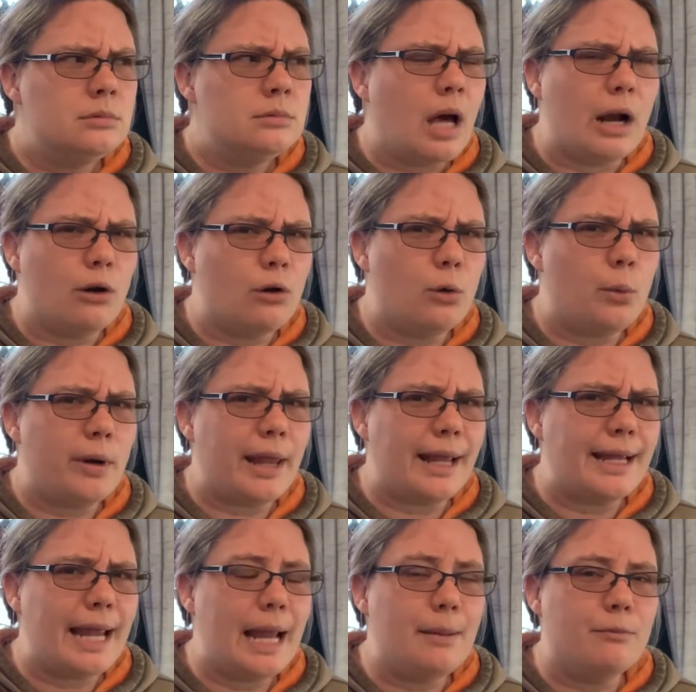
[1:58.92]
I don't know where
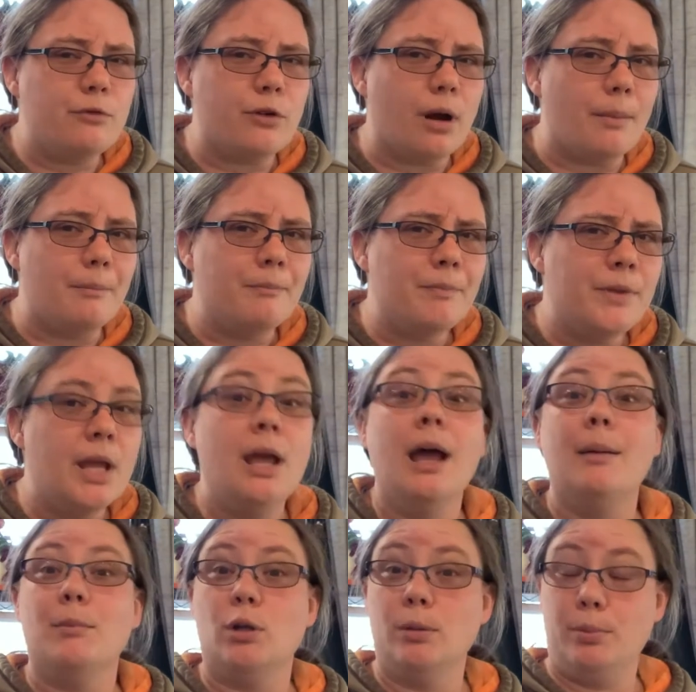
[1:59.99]
that came from.
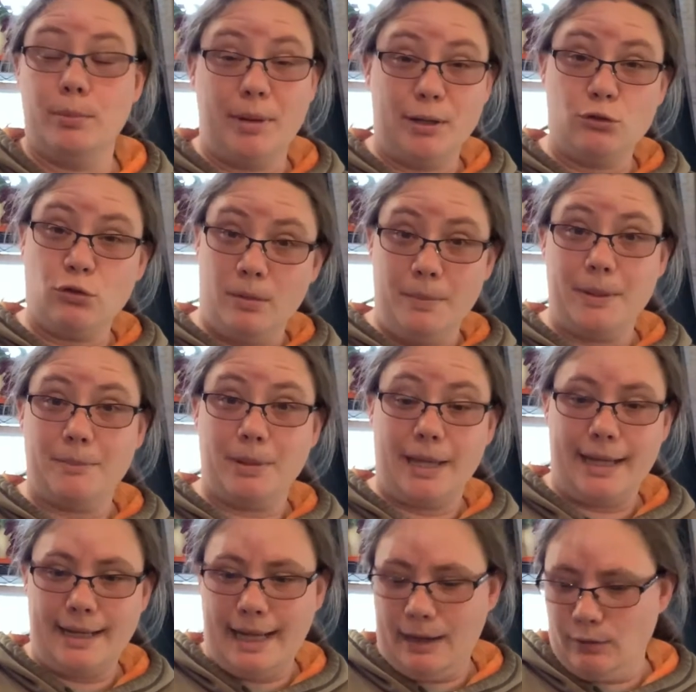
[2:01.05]
I'm going to put my trumpet
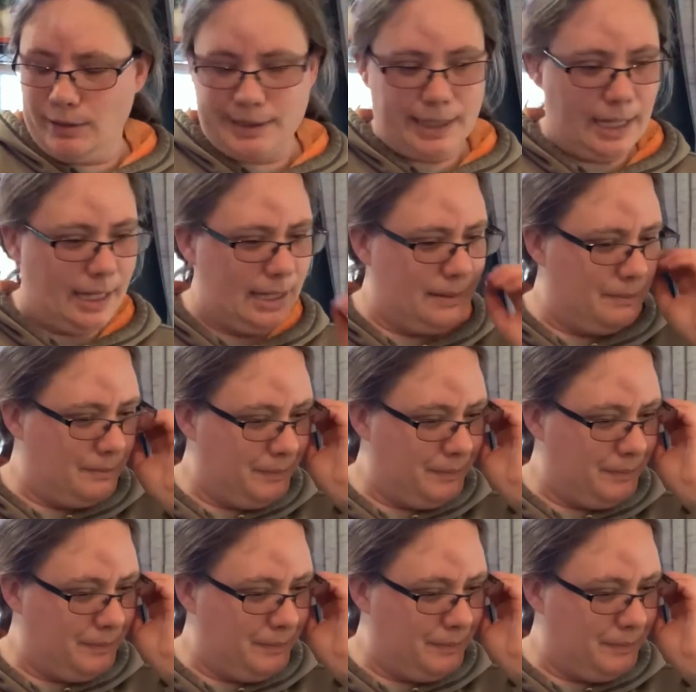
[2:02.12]
plant outside